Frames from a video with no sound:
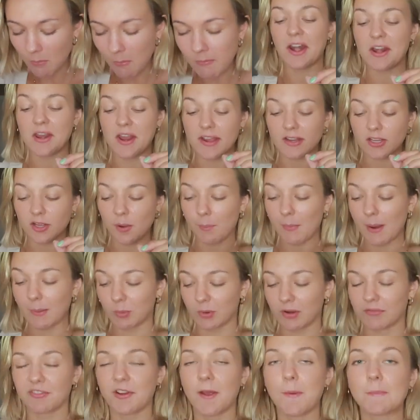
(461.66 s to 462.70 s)
Nick, my
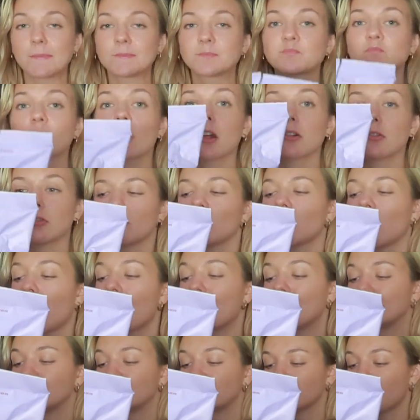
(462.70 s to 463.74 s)
boyfriend,
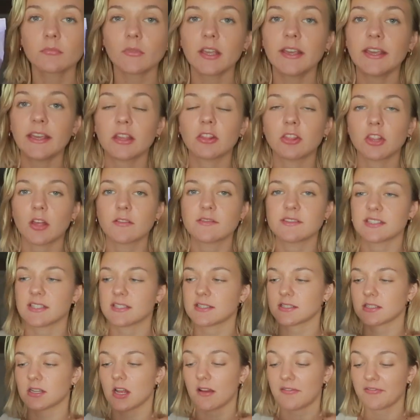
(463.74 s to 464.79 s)
loves
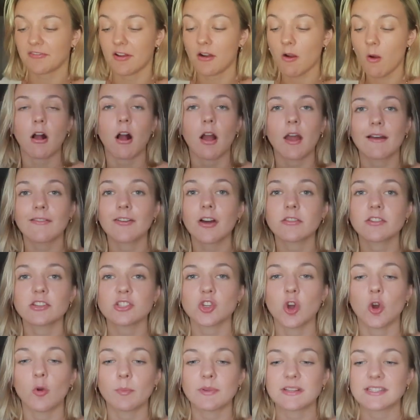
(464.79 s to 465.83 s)
this stuff. I have all
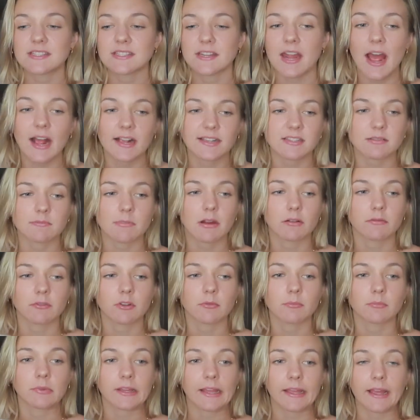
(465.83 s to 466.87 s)
these open snacks in my
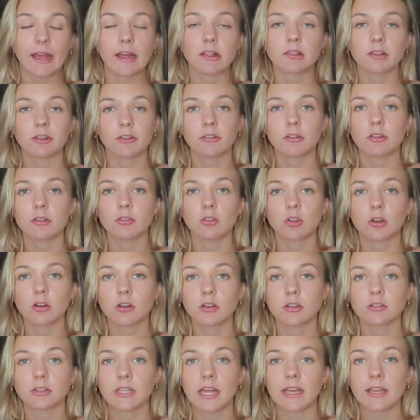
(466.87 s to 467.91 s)
room. Like, I literally
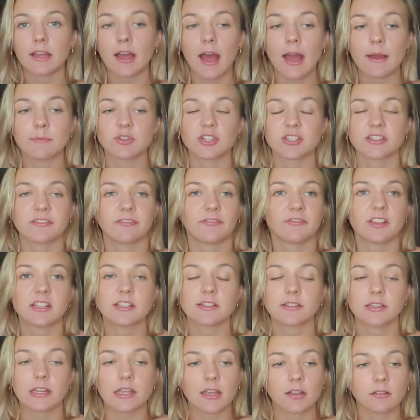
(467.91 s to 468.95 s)
look like I'm just
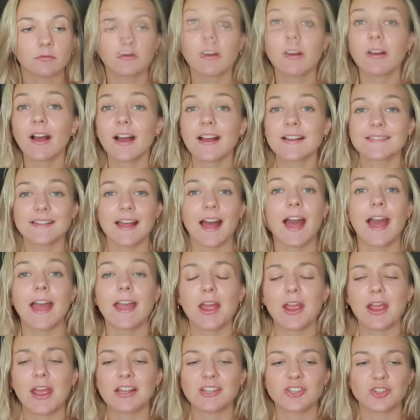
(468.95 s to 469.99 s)
feasting. Well, guys,
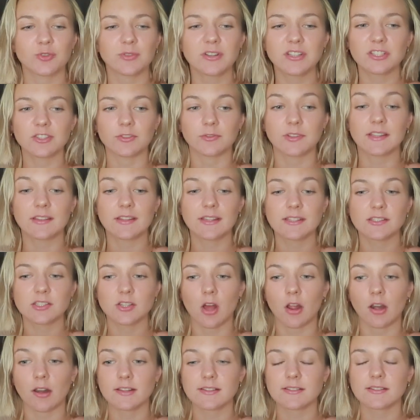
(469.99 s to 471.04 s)
I enjoyed doing this.
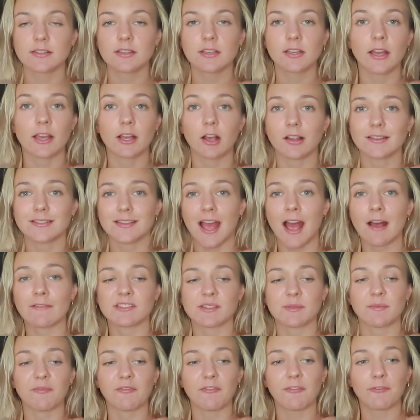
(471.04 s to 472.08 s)
Honestly, I got to have
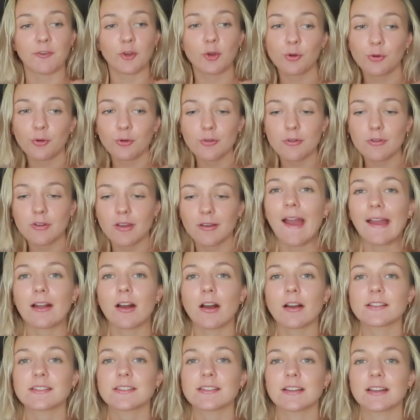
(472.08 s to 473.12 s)
some food. I
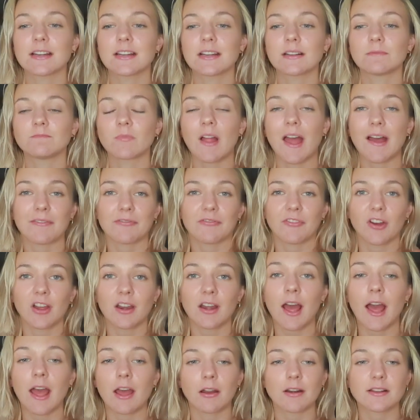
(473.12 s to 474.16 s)
got to have
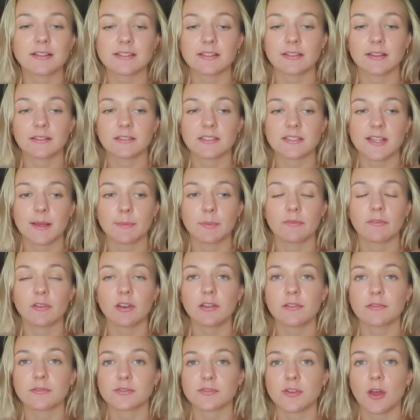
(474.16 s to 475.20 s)
fun. I honestly like this type of
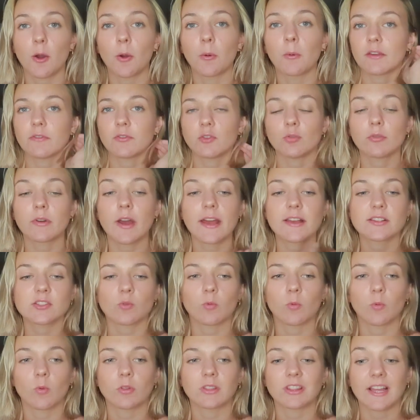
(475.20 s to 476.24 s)
video. So if you
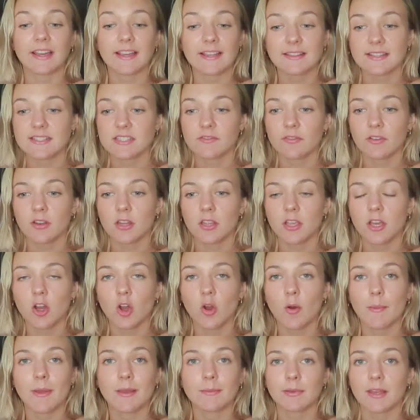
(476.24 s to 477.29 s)
guys like this
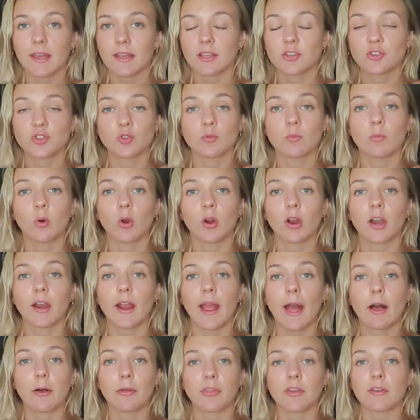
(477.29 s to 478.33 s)
video, maybe I can do more
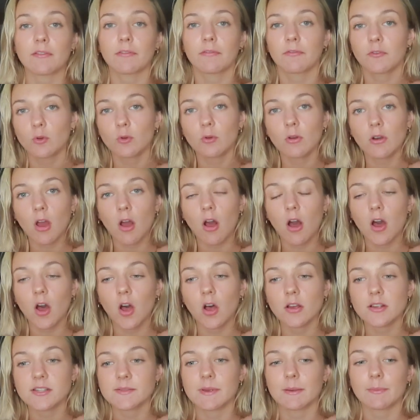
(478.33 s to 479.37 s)
healthy food
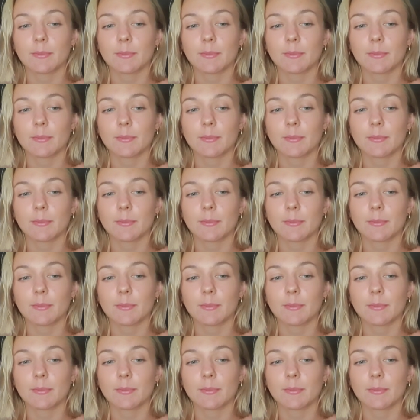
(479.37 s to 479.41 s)
hauls.